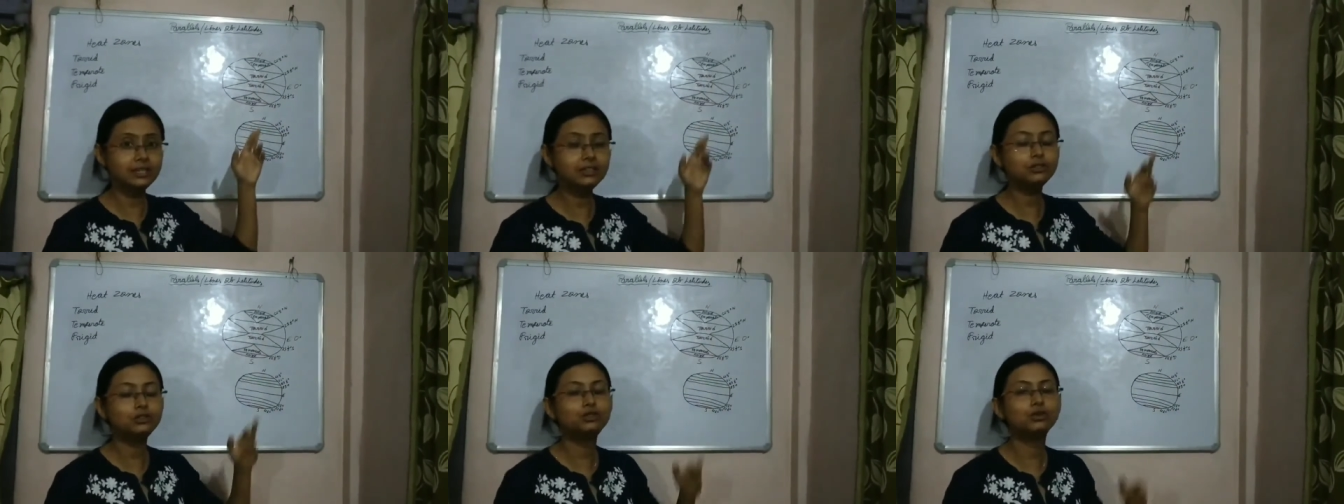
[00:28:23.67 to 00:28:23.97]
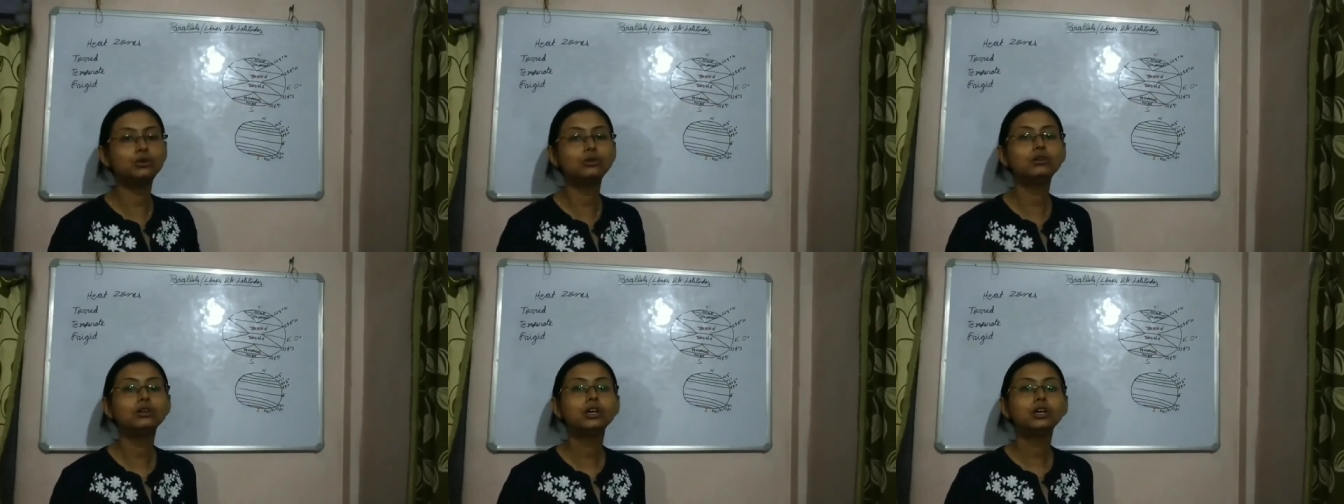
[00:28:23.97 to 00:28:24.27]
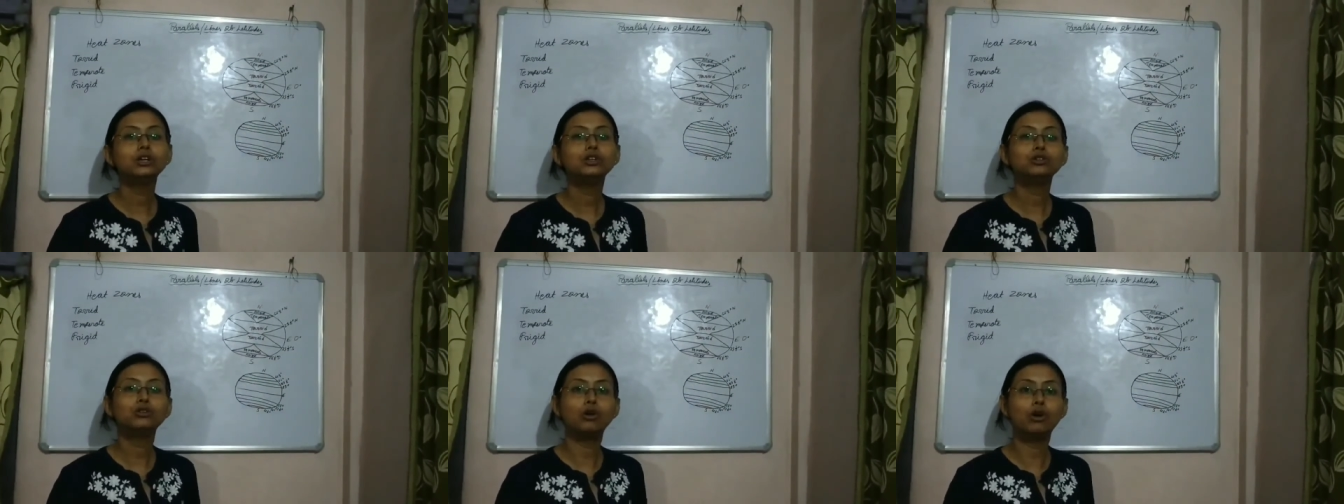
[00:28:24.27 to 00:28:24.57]
zone
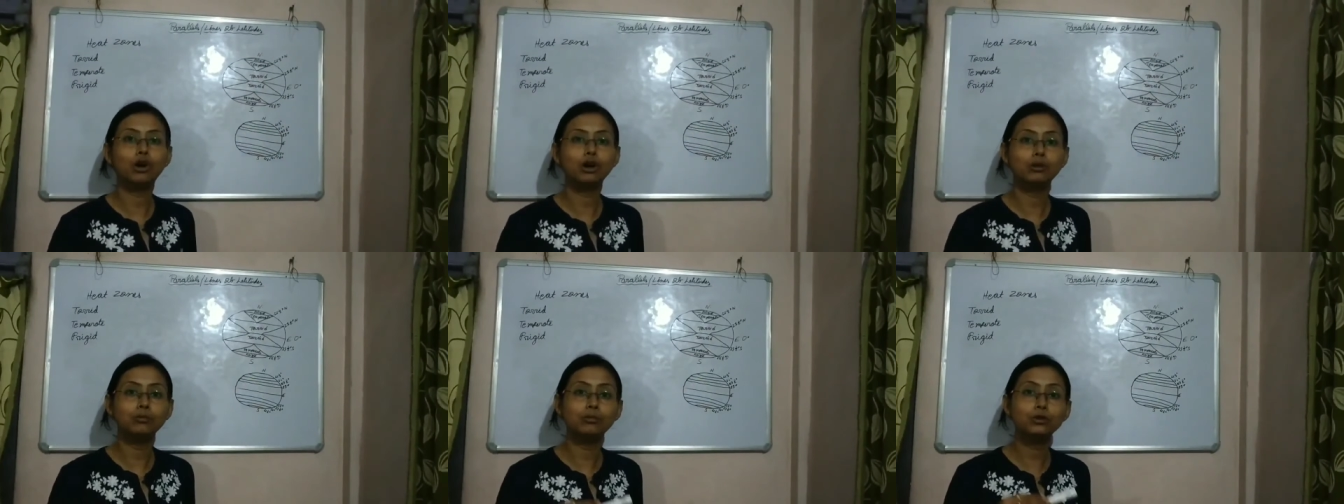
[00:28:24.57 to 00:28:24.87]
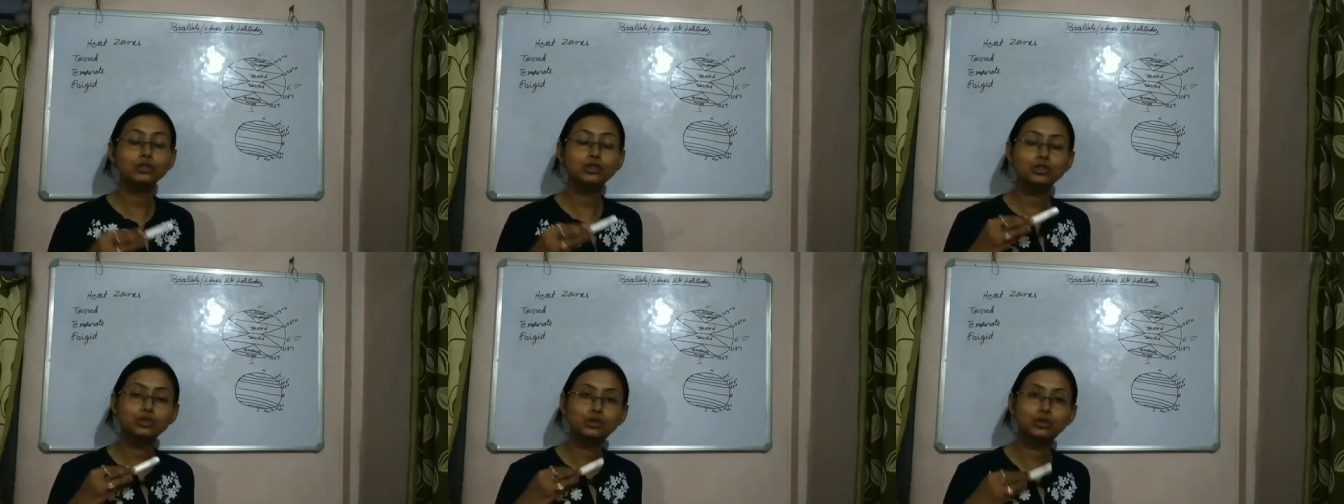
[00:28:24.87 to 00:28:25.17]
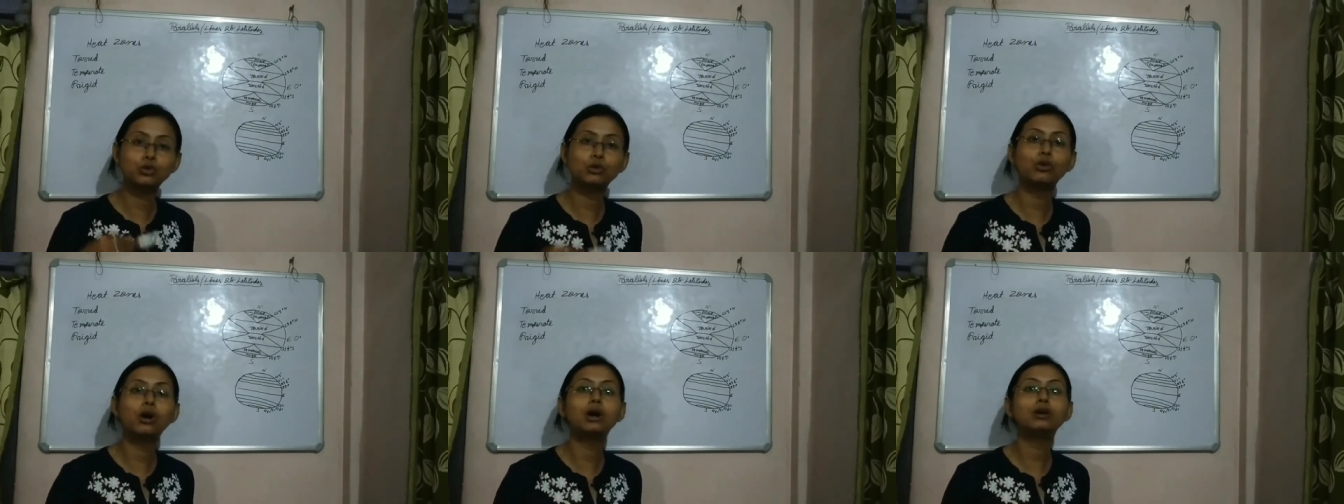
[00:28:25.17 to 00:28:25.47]
almost
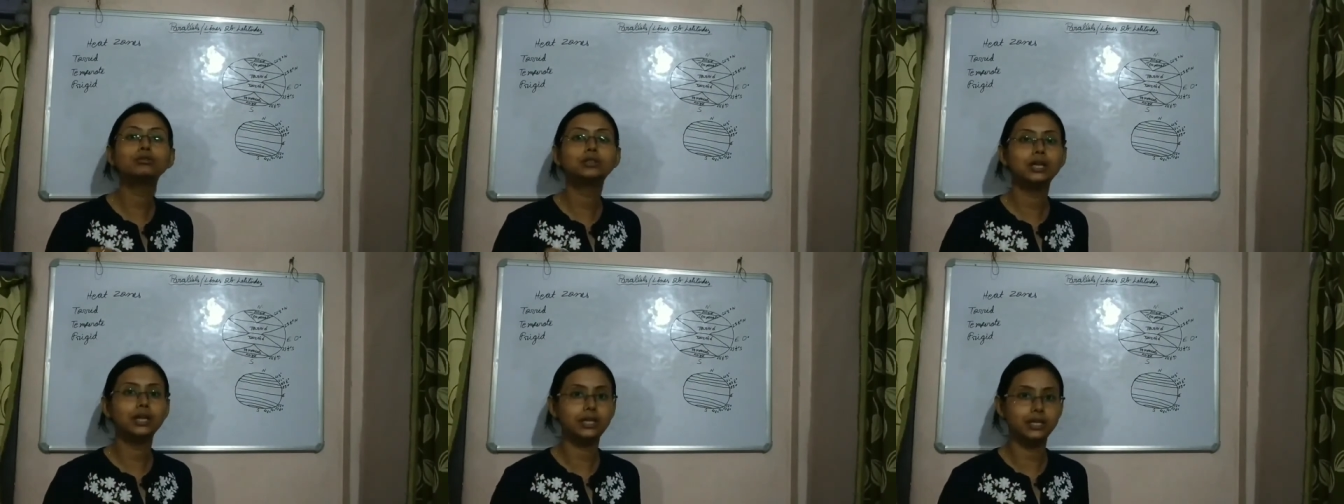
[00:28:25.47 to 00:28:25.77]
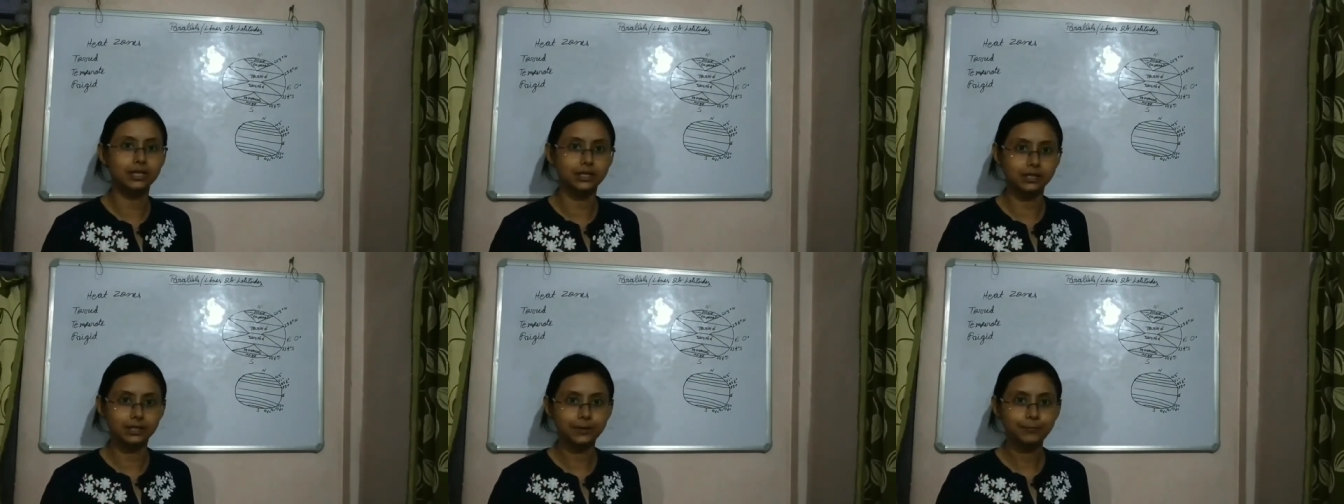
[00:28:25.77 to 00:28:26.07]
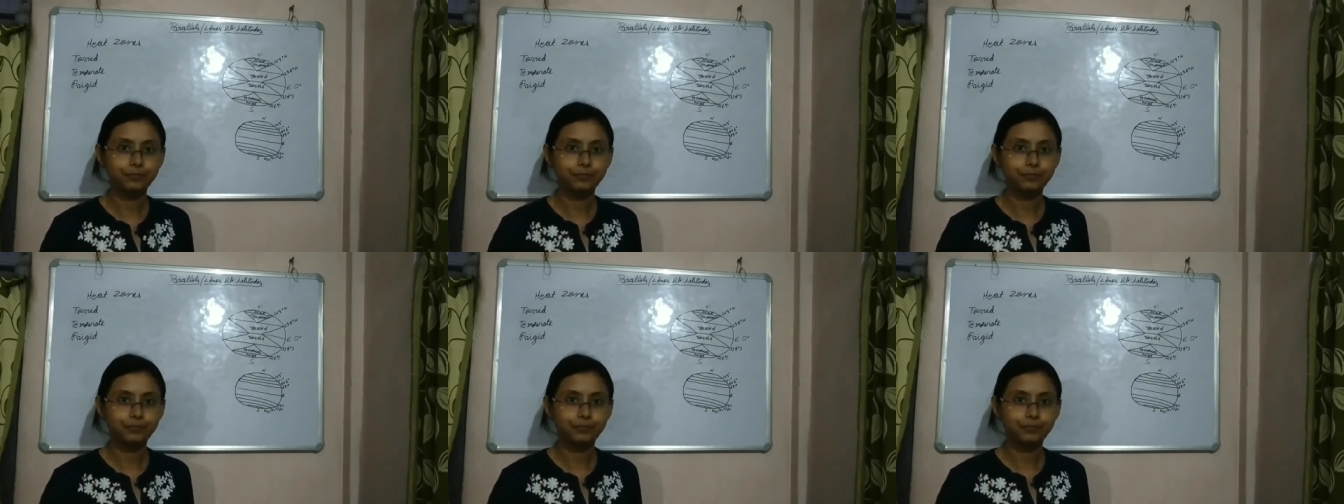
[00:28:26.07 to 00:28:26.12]
throughout the year,